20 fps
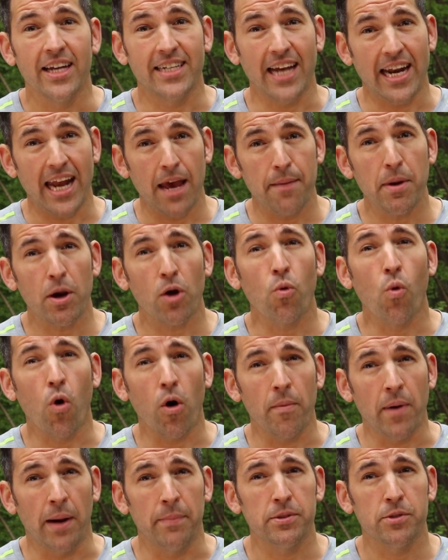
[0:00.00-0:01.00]
dynamic
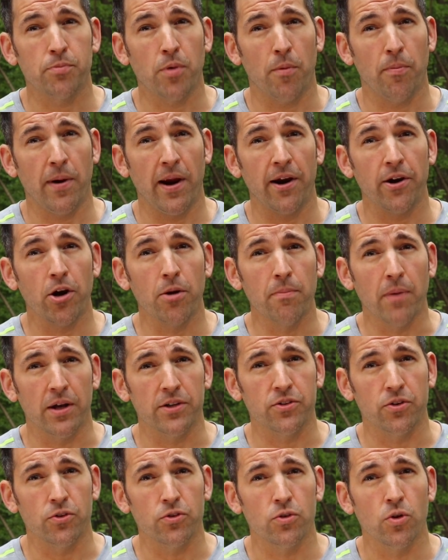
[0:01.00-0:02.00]
warm-ups prepare your
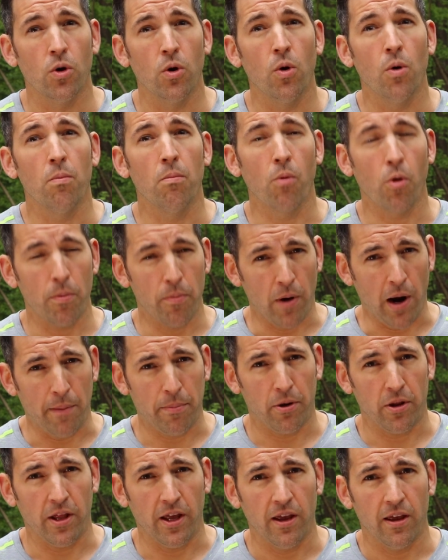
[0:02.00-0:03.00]
muscles more
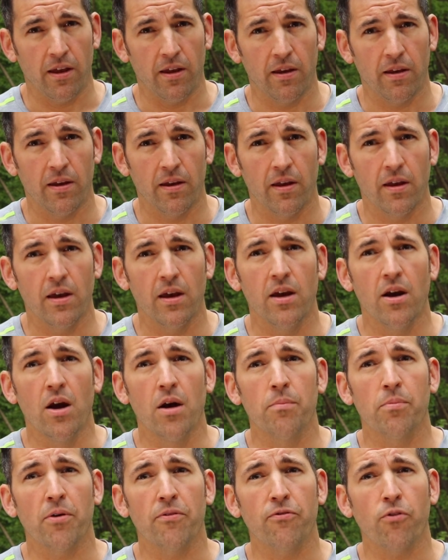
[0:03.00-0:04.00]
properly.
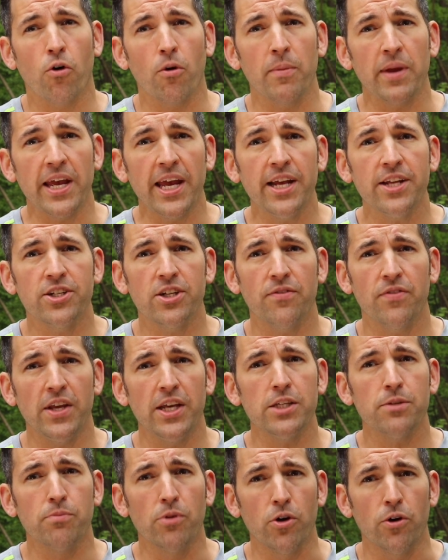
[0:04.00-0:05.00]
Perform each of
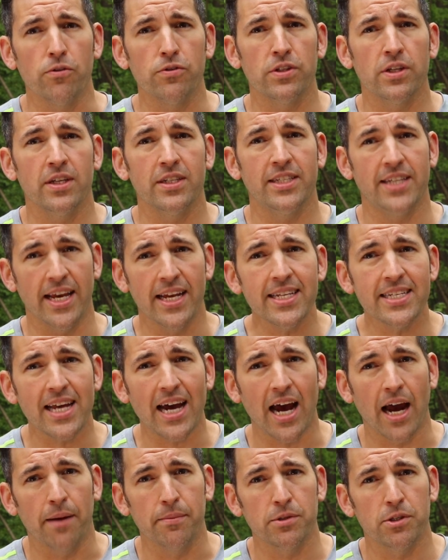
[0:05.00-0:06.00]
these moves 10
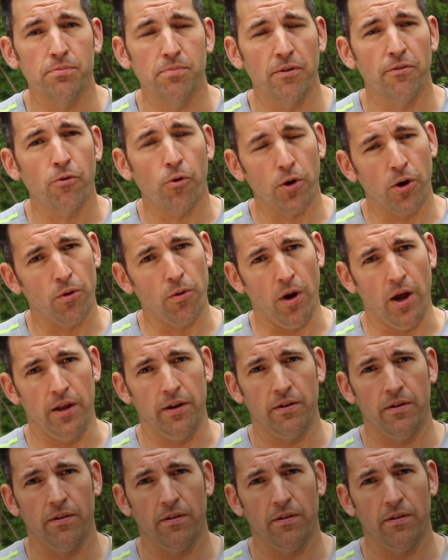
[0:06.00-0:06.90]
times before your run.